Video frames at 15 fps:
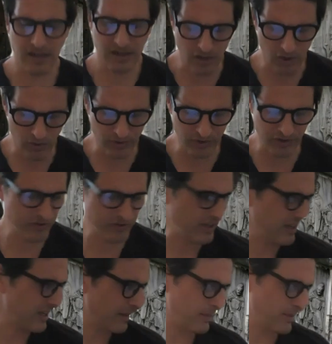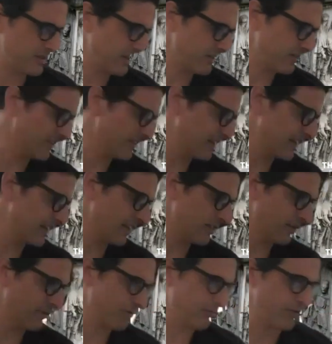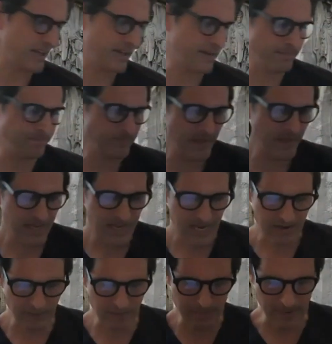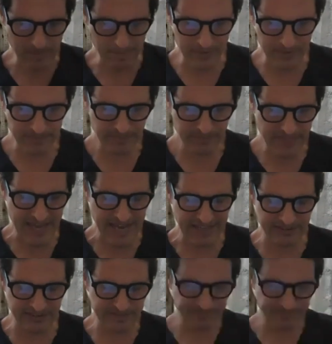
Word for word: owners and can potentially then get their freedom. And remember that